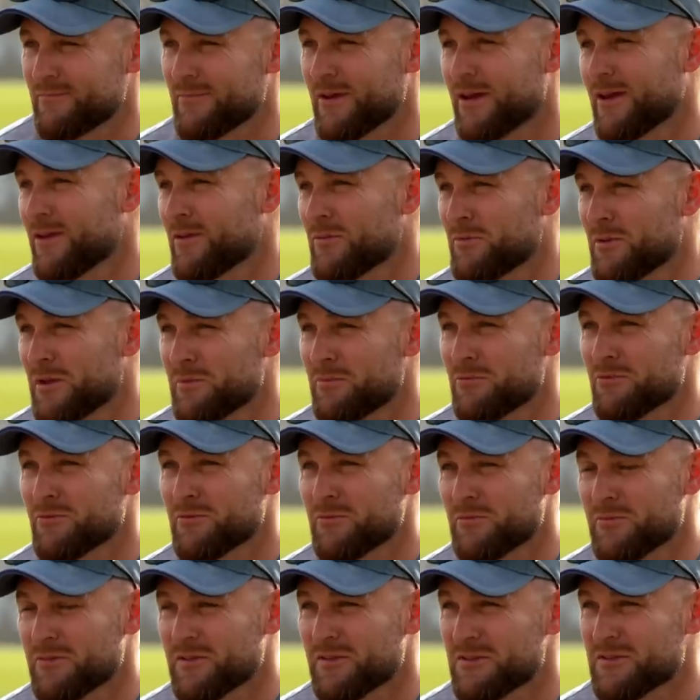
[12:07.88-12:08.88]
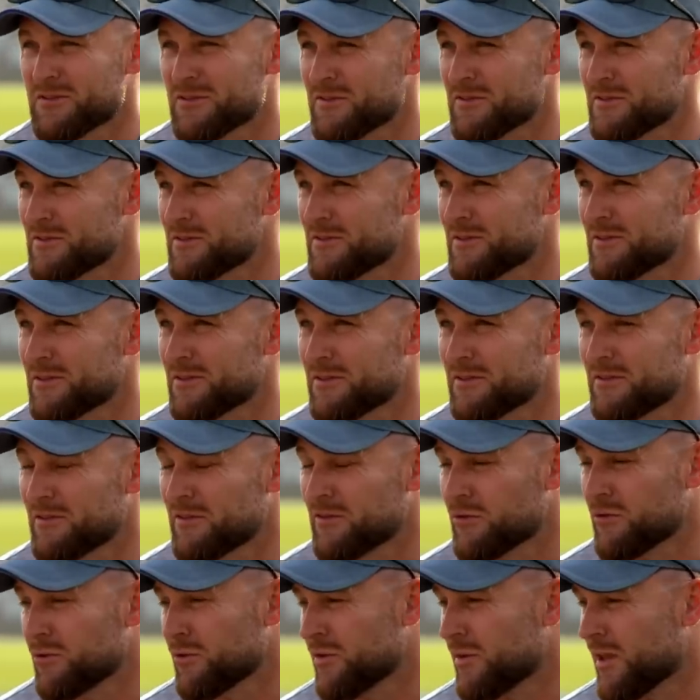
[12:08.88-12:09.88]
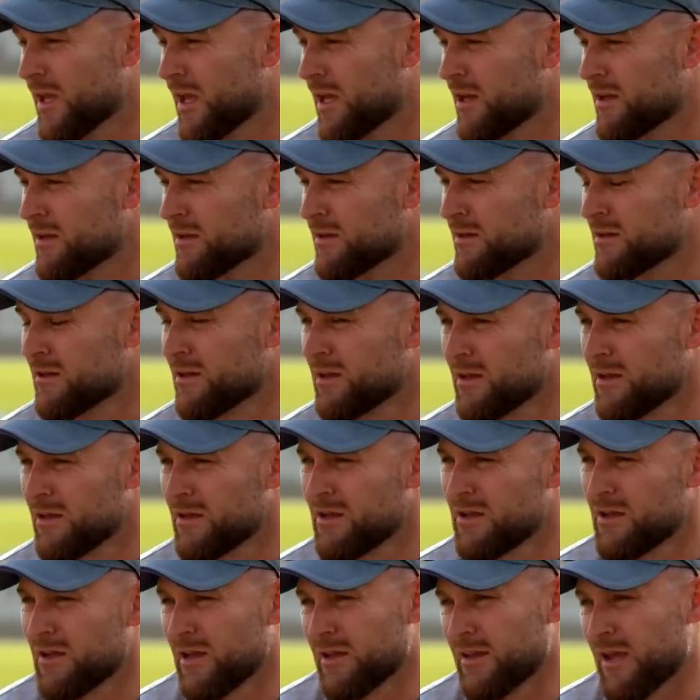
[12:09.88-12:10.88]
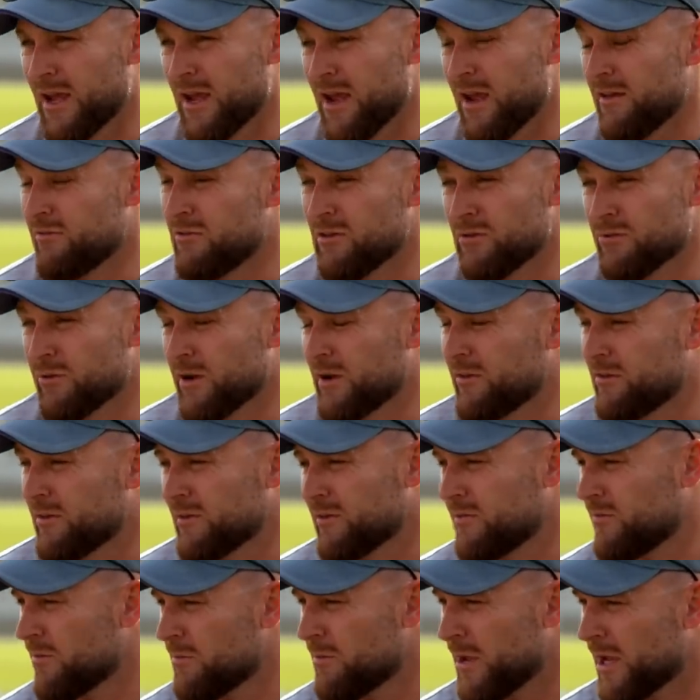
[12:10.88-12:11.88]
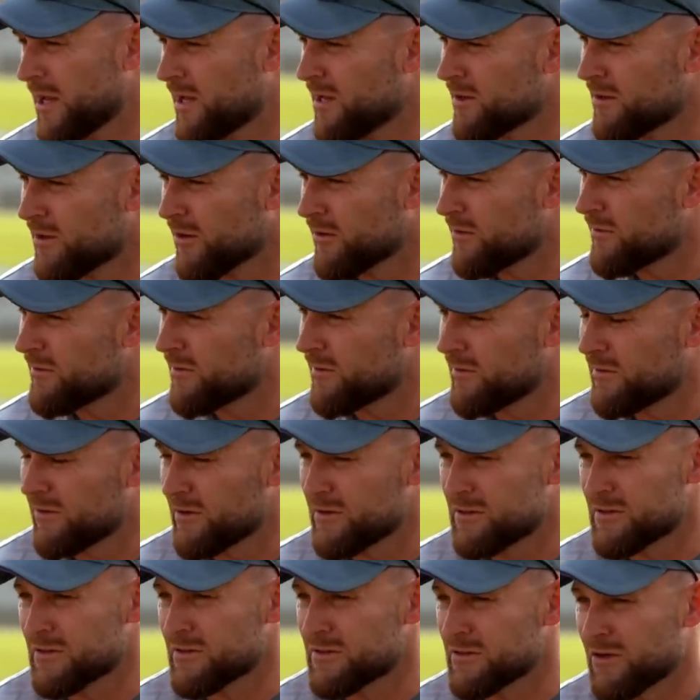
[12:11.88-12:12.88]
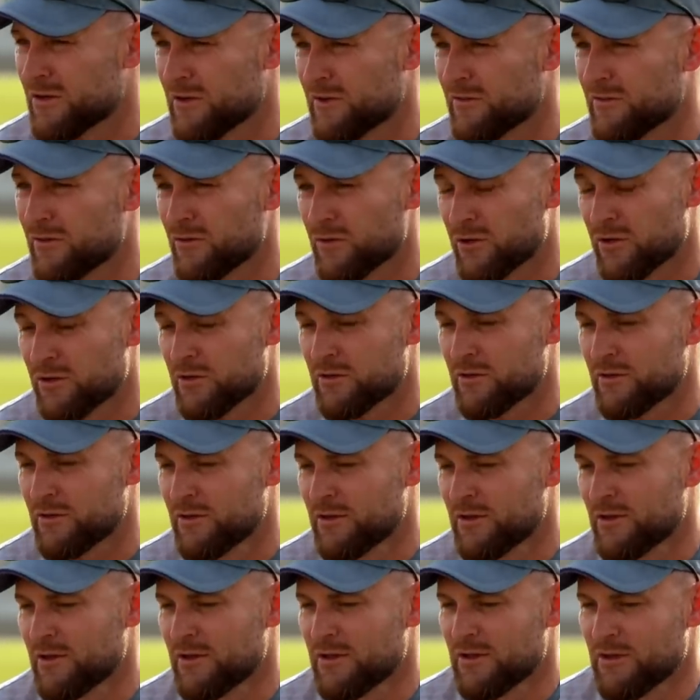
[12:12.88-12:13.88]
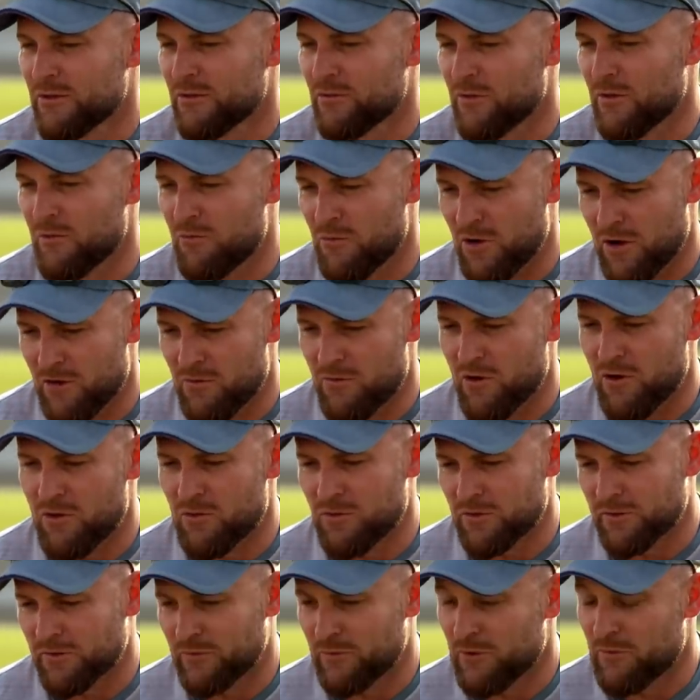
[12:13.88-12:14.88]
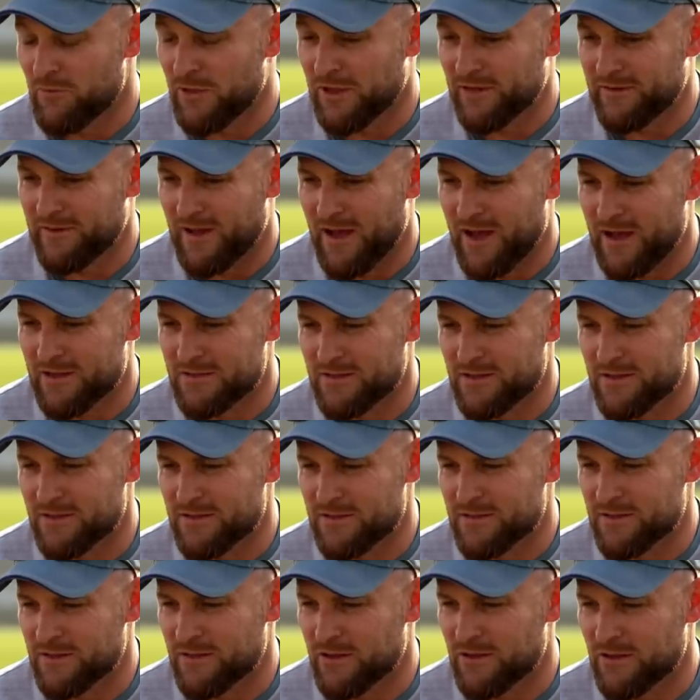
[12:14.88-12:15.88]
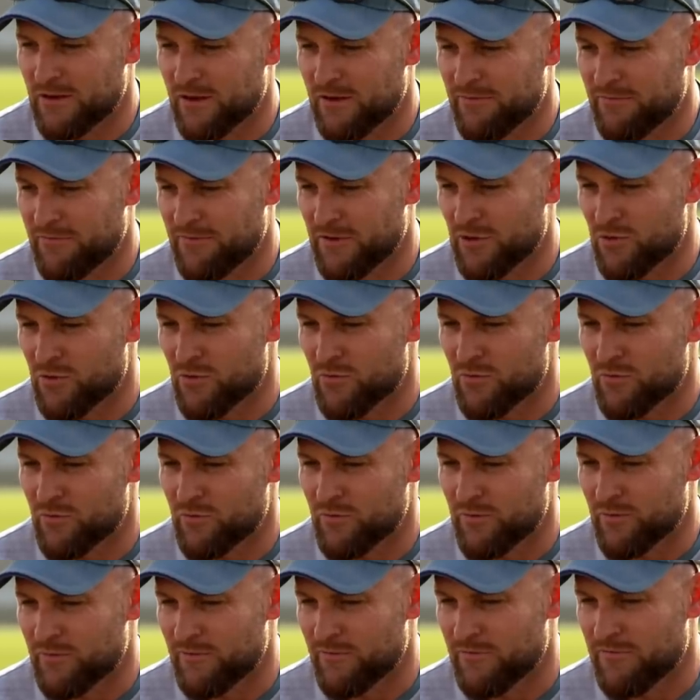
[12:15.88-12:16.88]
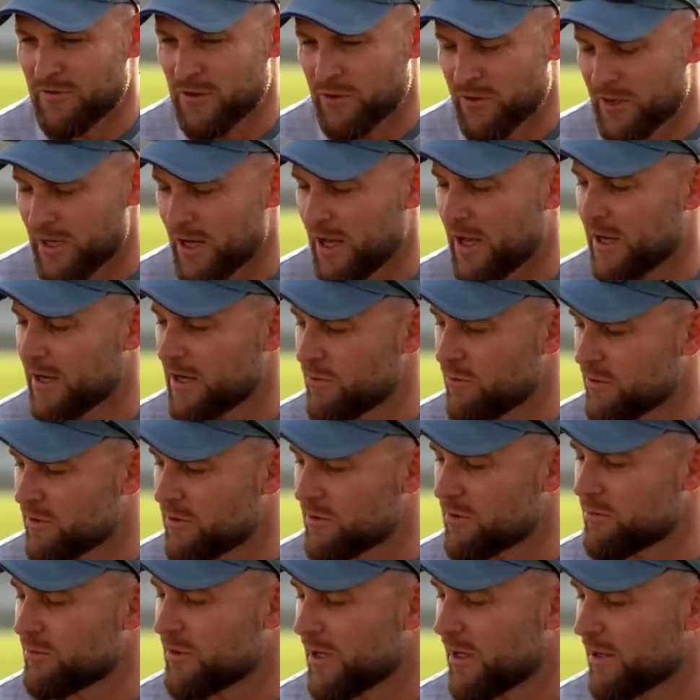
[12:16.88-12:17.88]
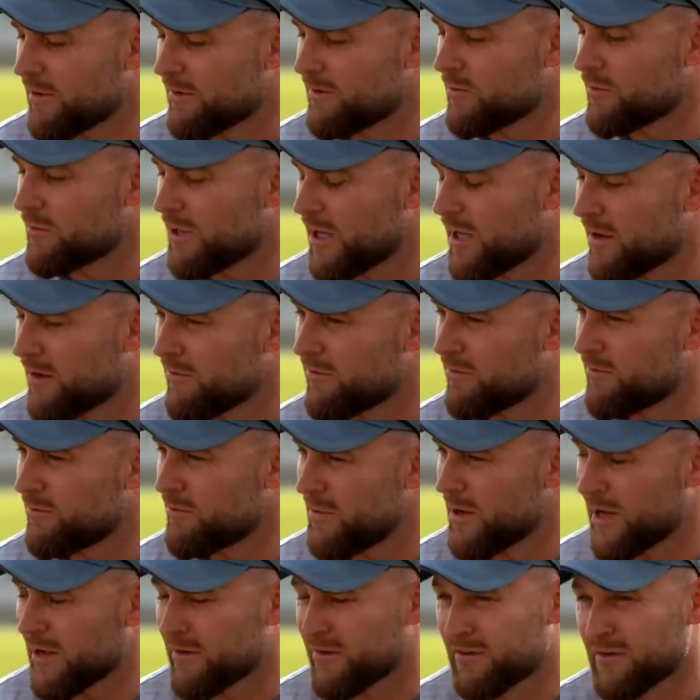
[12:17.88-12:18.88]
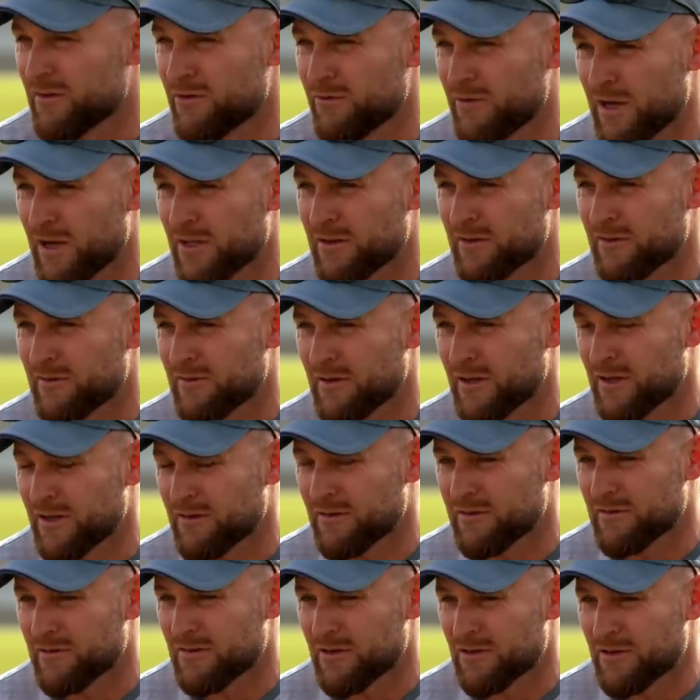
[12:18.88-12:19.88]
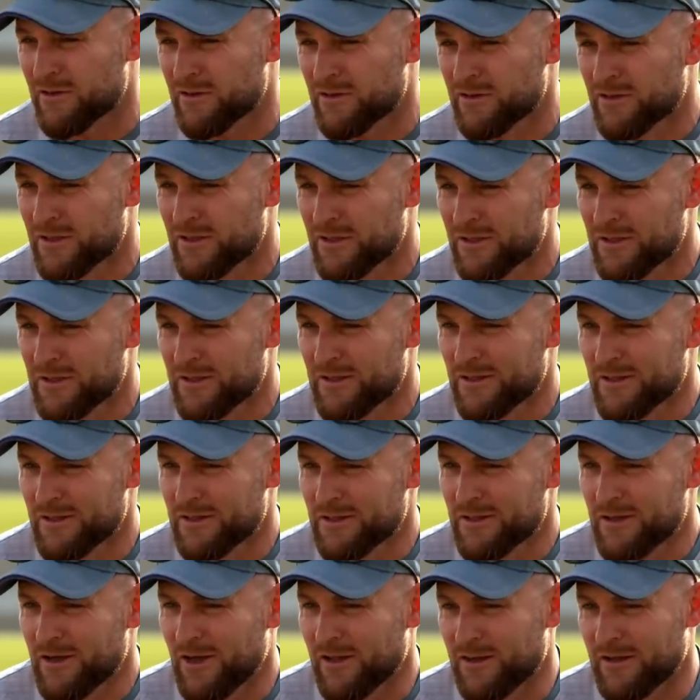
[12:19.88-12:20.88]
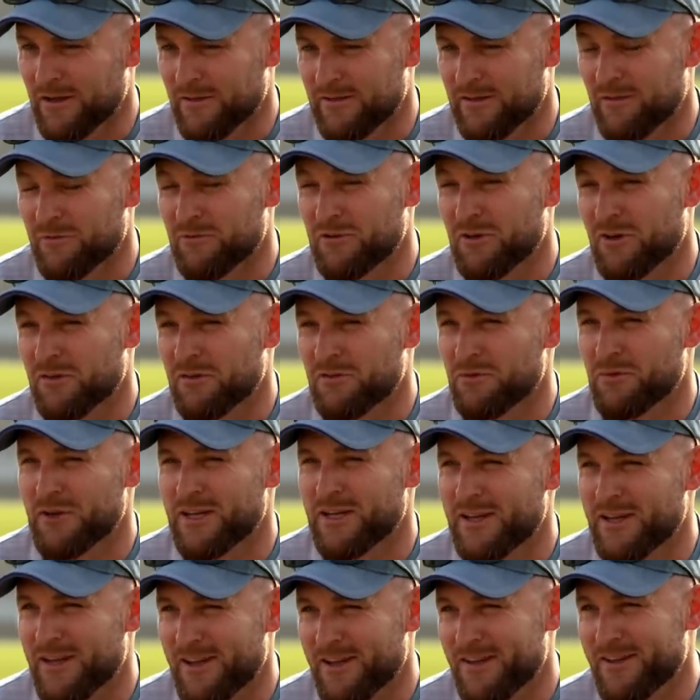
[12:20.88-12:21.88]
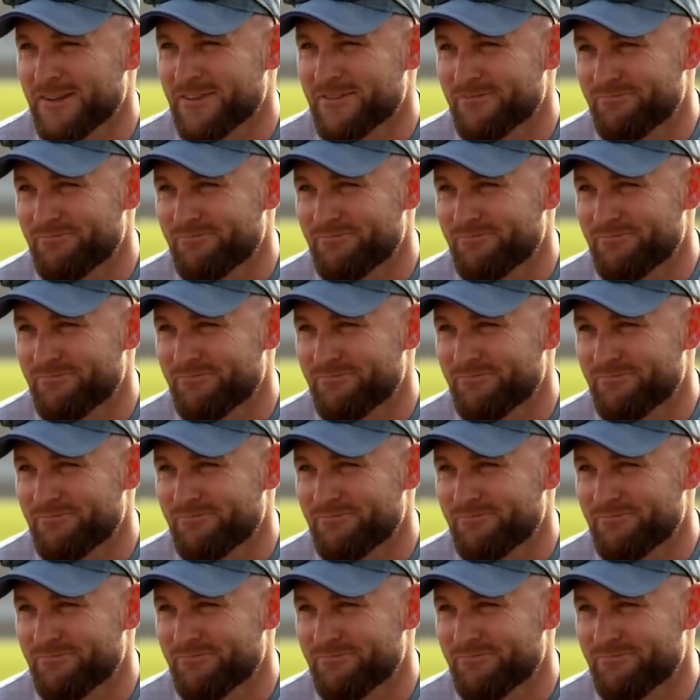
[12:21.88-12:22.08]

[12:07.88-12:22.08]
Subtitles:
other people in positions to do that, and they have their reasons for making those decisions. I just look at what my role is, what my task is, and I feel very lucky with the players that we have bouncing around the scene. So I think sometimes we